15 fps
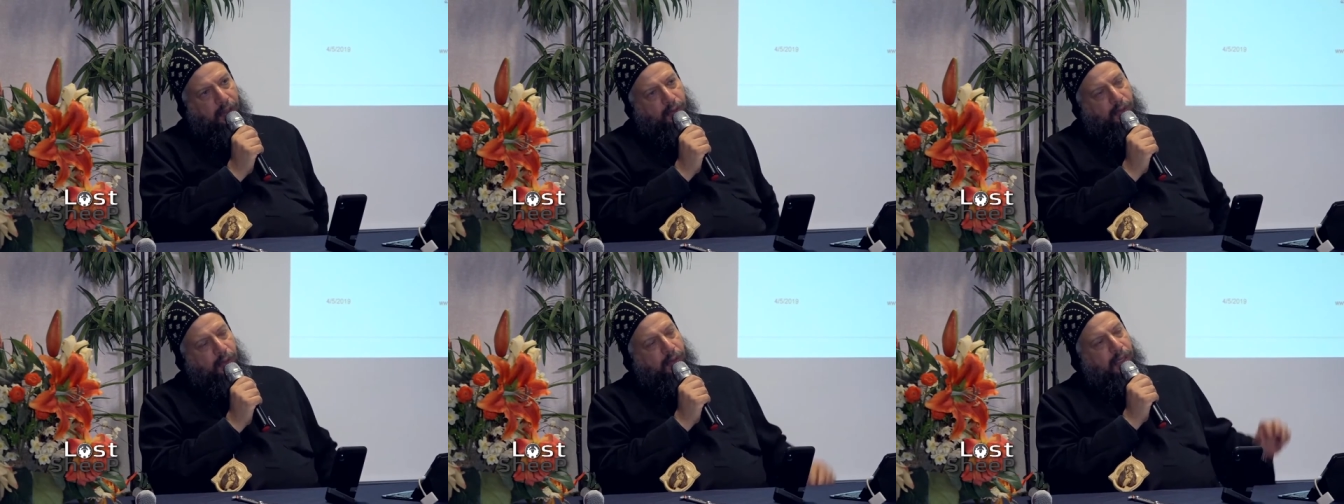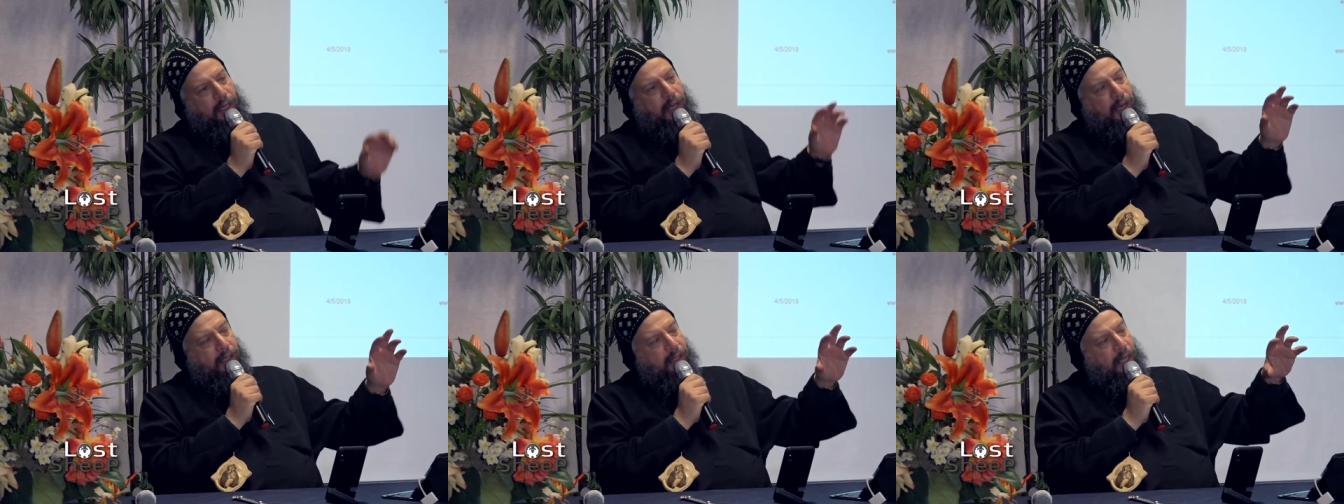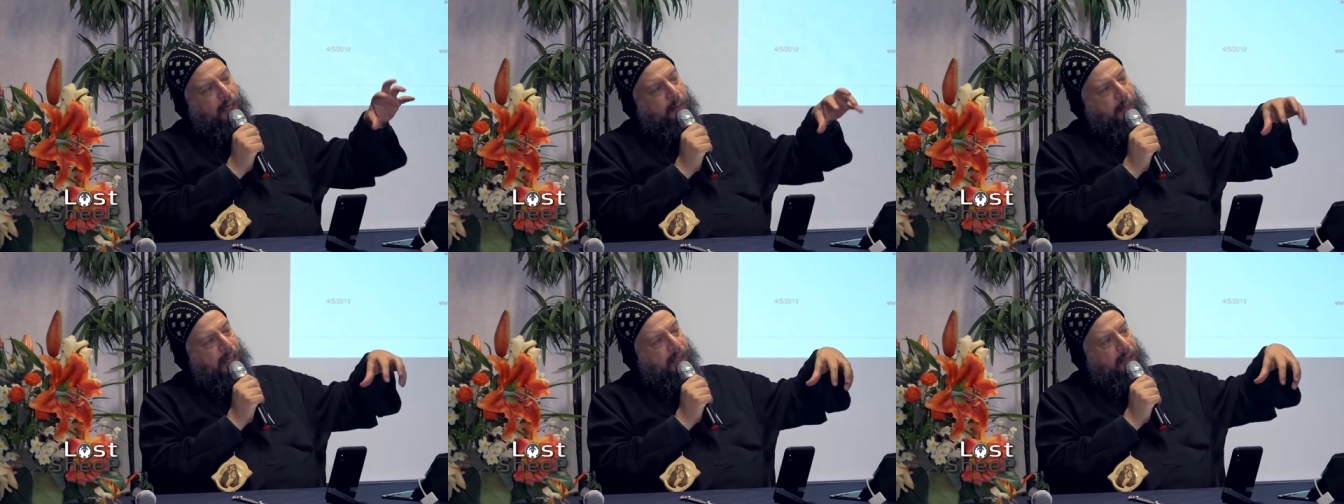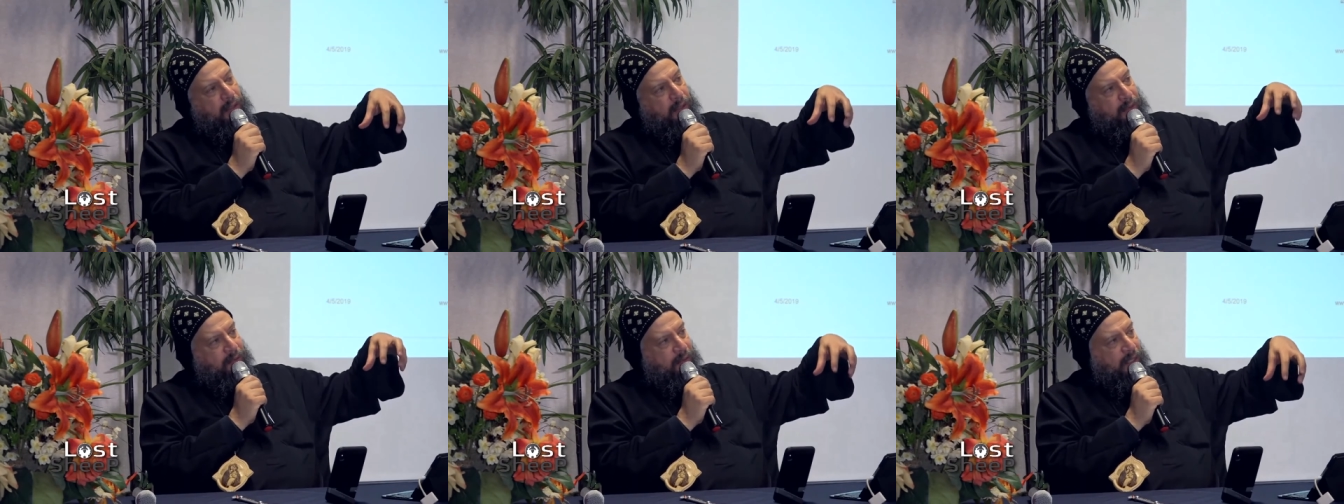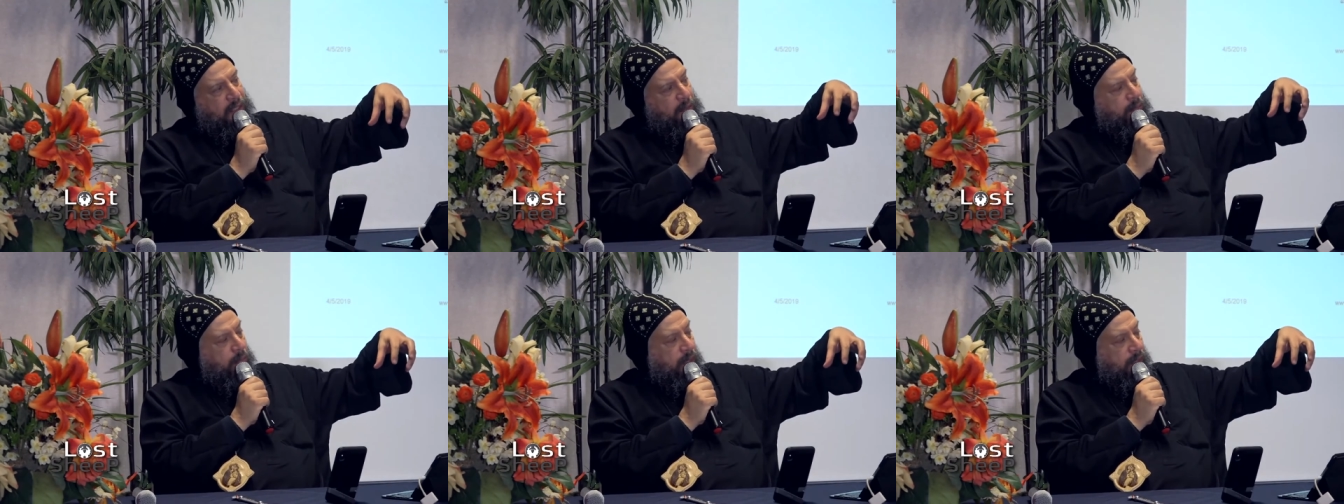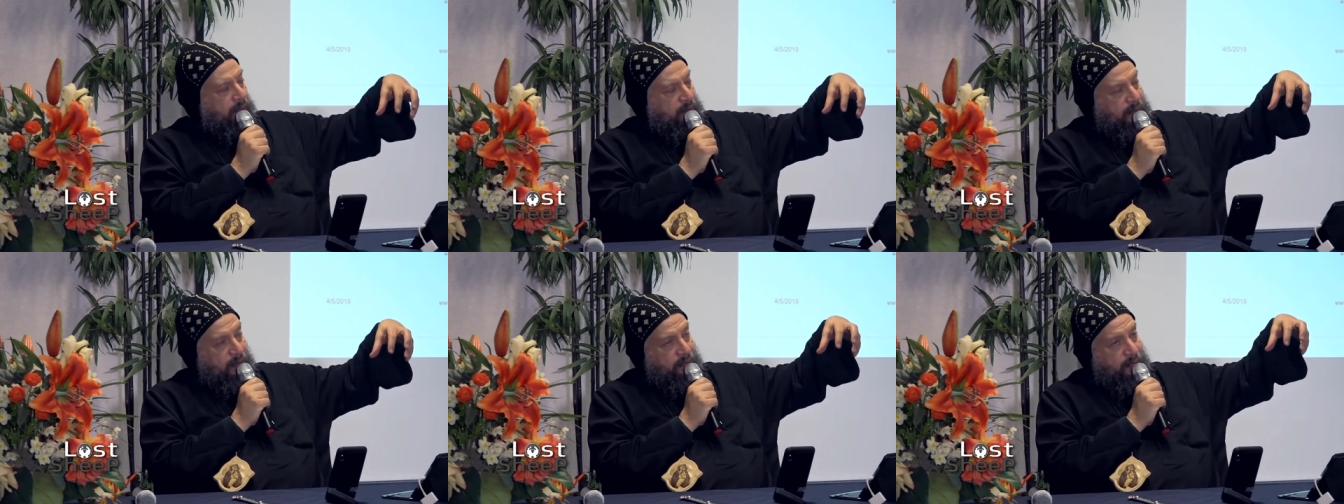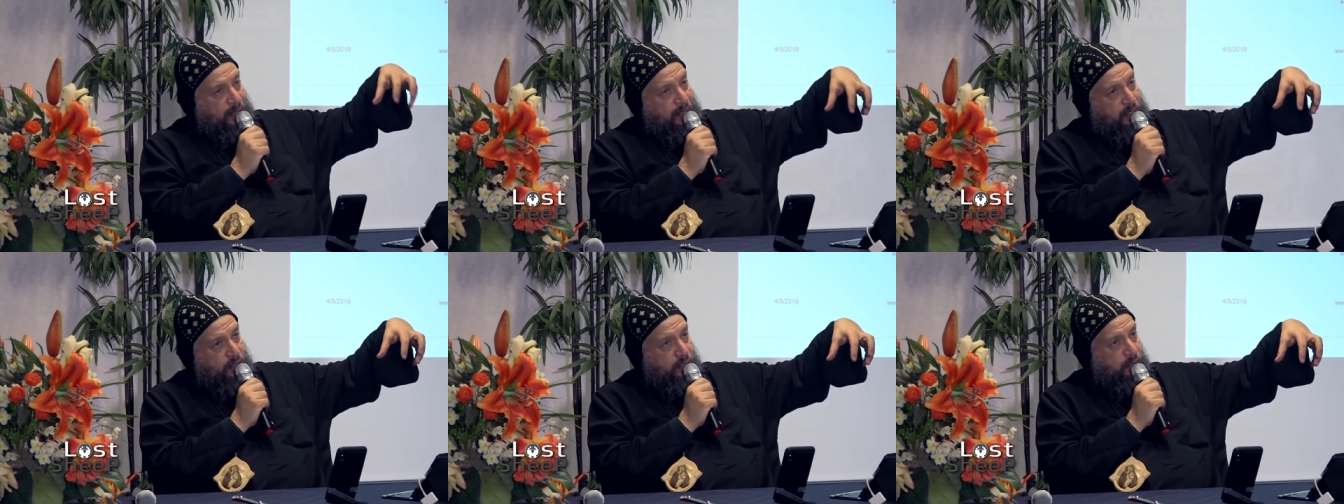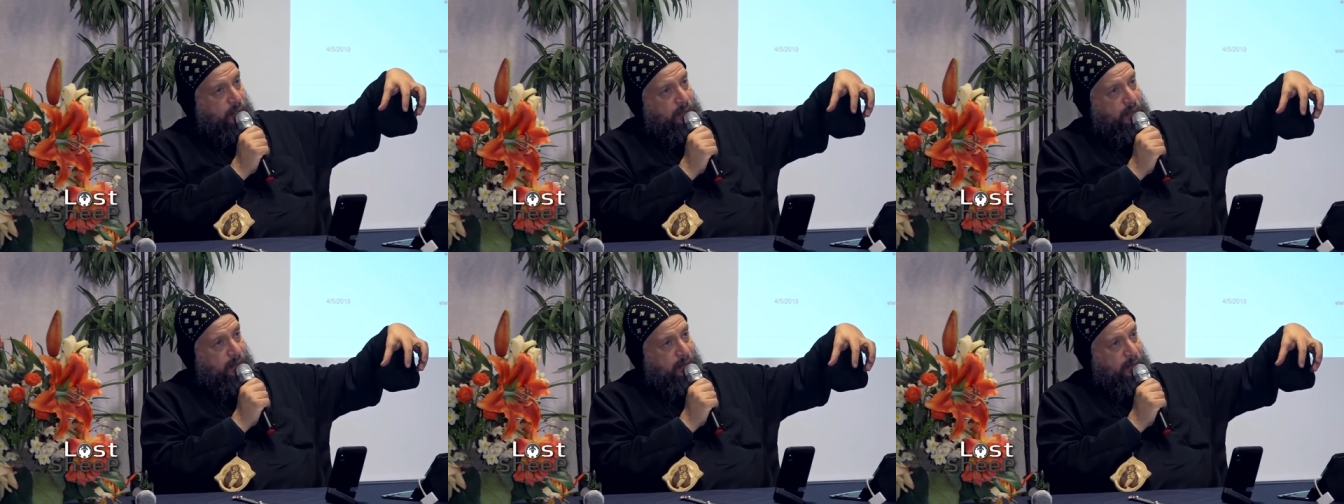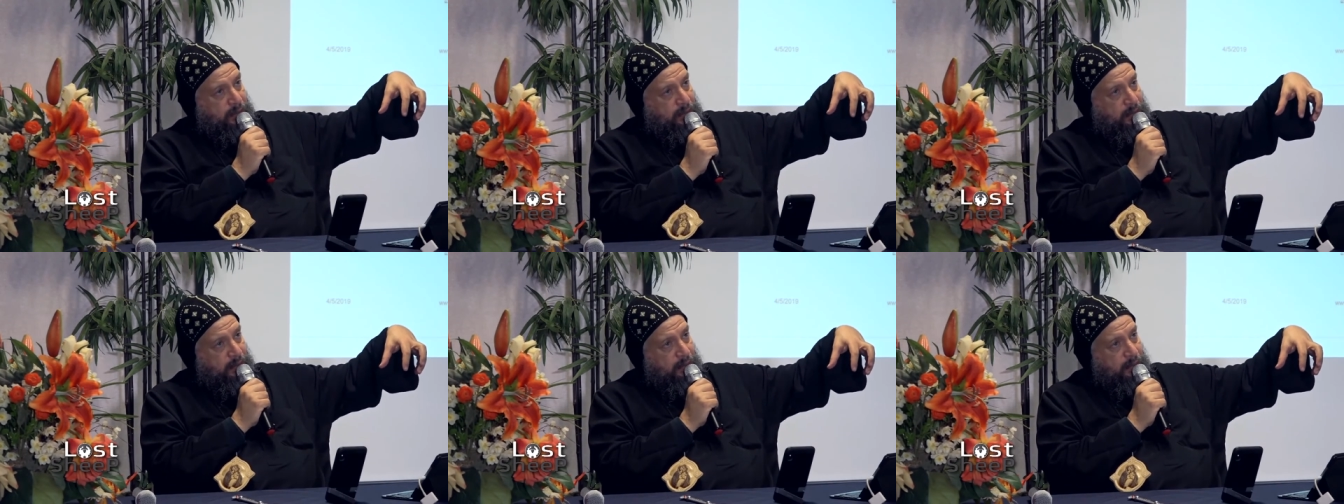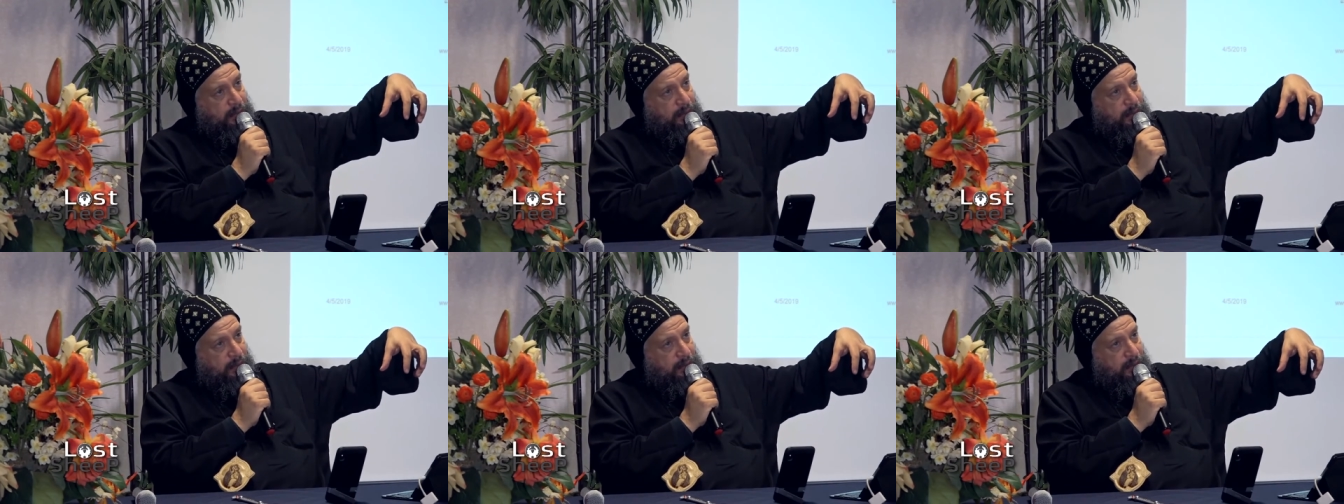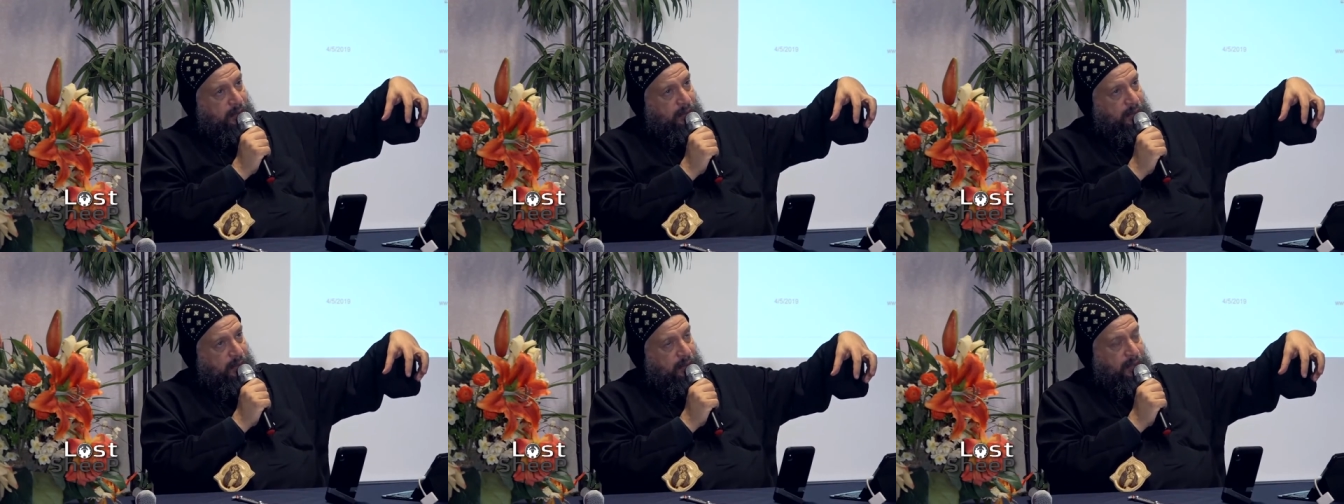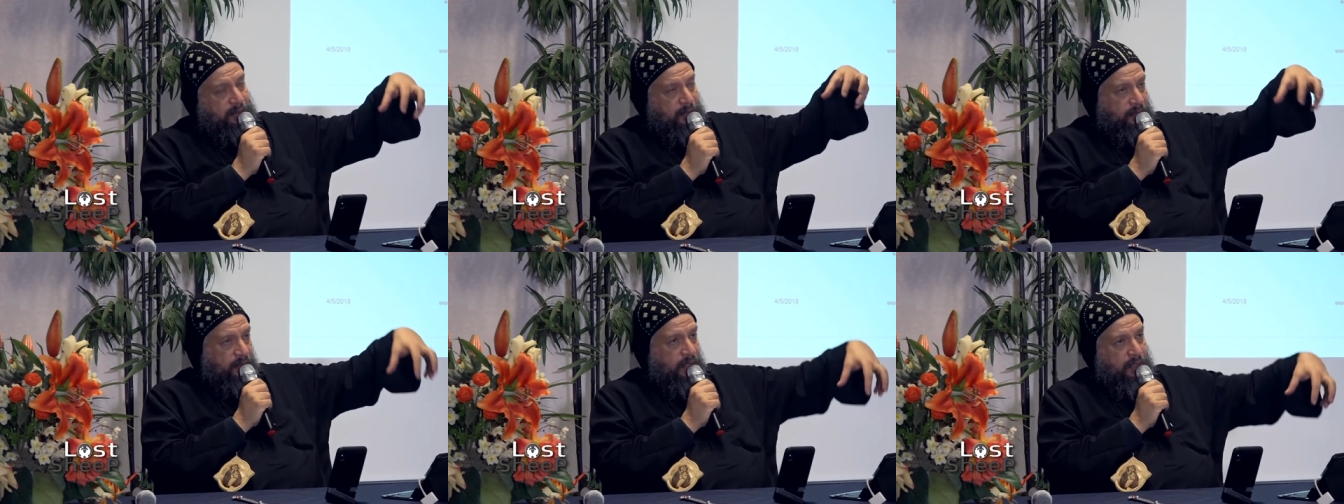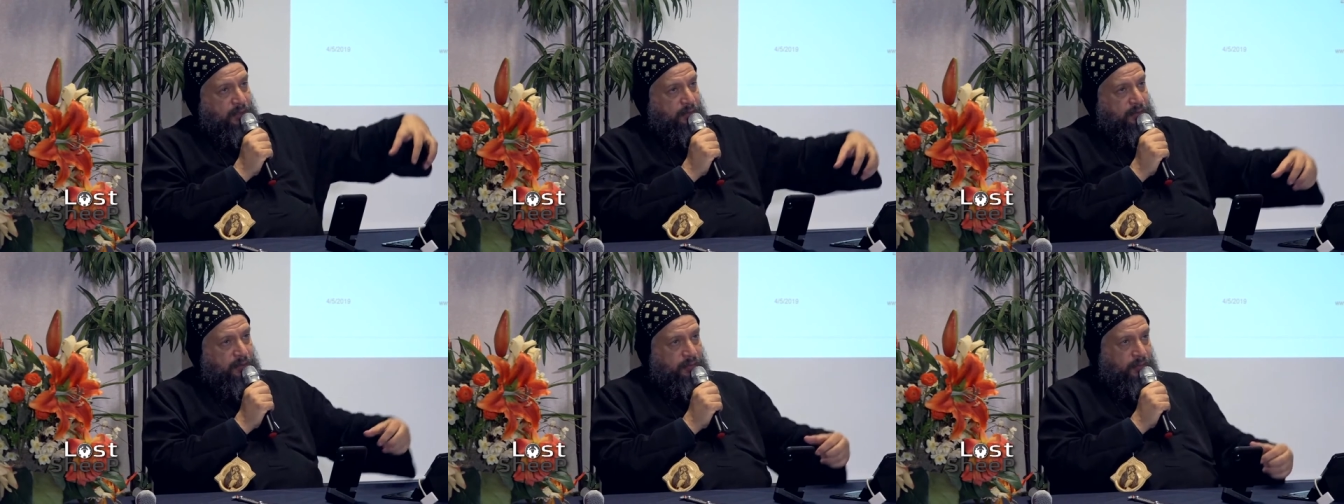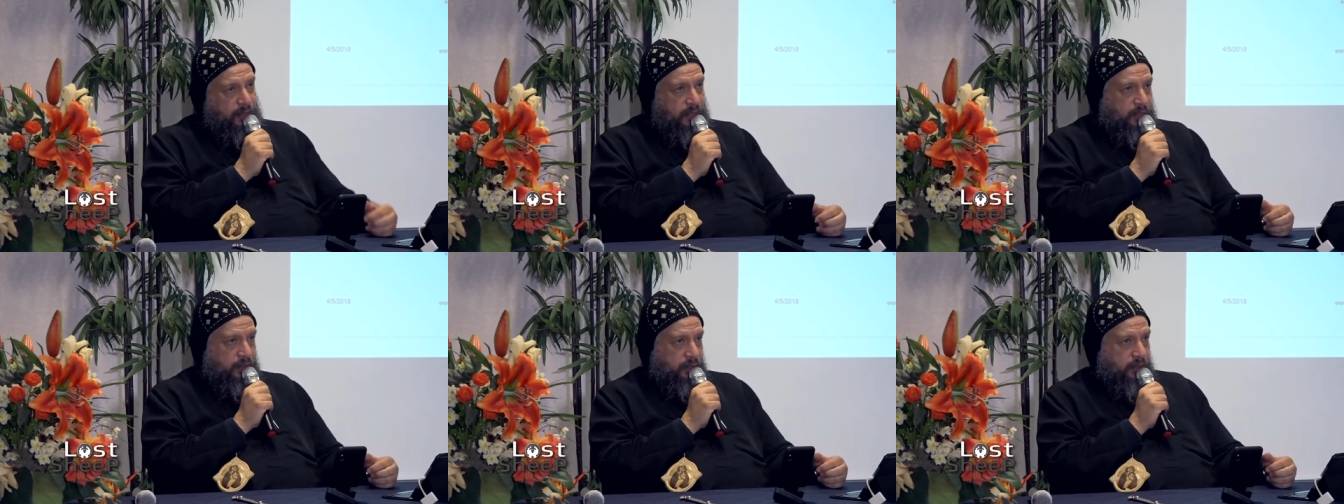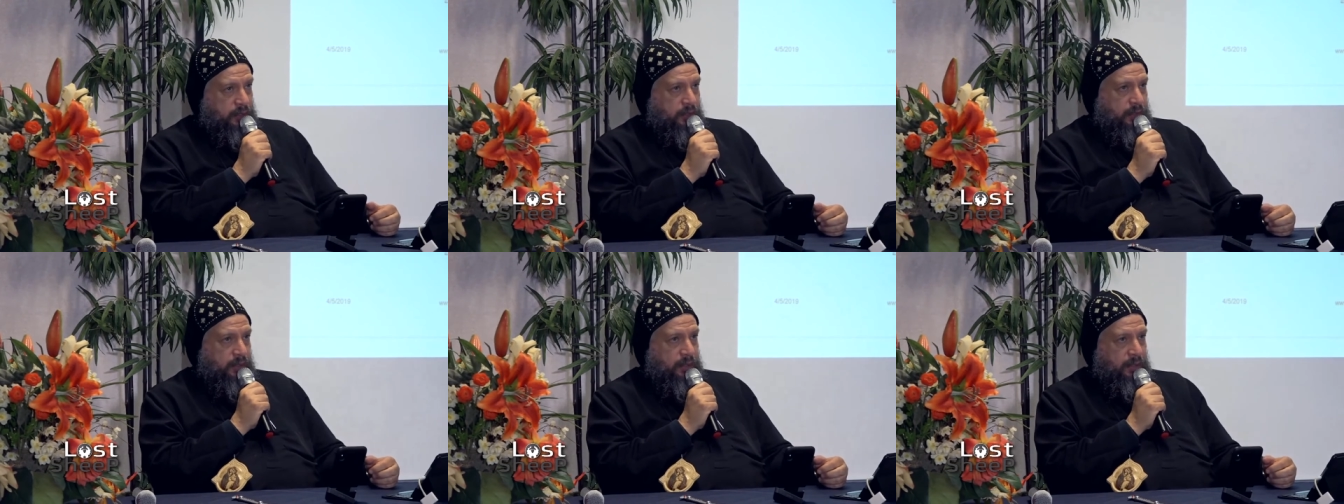So the carnal man is led by the flesh, the desire of the flesh.